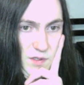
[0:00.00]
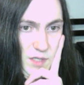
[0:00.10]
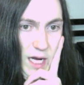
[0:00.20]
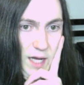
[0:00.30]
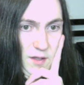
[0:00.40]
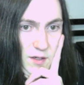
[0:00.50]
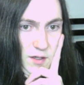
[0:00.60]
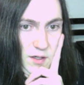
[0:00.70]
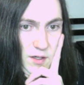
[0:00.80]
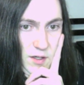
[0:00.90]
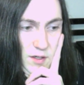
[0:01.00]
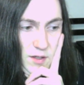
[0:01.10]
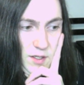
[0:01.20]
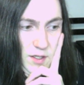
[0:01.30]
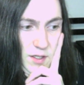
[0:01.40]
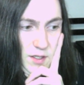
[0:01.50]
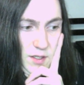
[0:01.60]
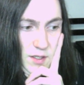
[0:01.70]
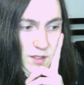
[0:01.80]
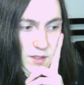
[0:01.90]
Either
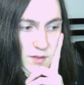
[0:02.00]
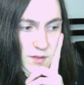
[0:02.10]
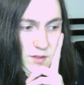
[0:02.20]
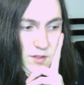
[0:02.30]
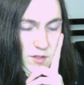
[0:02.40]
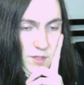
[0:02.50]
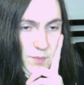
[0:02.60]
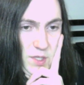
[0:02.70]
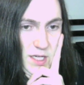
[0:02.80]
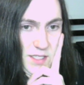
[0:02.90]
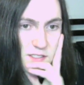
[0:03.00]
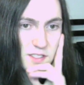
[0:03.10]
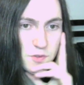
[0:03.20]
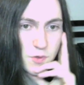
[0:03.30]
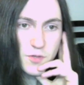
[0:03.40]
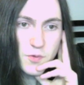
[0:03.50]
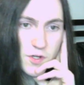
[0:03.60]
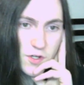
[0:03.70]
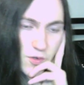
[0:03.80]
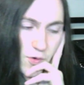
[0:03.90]
the Creepy Eyes
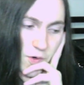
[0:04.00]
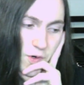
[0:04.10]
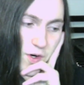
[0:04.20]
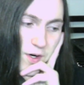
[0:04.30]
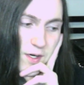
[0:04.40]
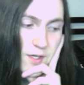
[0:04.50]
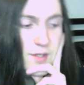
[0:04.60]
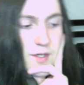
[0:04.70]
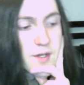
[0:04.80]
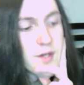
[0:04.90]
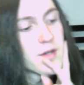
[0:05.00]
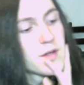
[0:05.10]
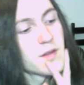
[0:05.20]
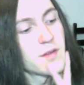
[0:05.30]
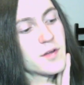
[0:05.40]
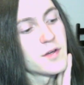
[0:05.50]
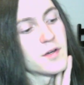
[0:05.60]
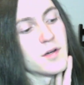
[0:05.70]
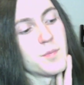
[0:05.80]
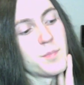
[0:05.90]
Squidward or
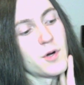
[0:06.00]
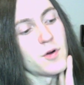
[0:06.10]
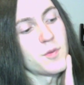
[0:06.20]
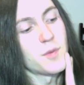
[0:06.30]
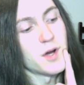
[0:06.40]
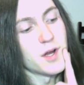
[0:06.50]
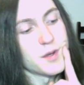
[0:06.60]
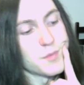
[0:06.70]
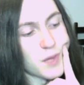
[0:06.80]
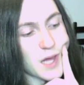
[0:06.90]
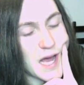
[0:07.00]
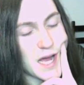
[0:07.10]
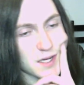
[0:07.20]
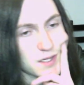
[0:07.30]
the Pokemon Black,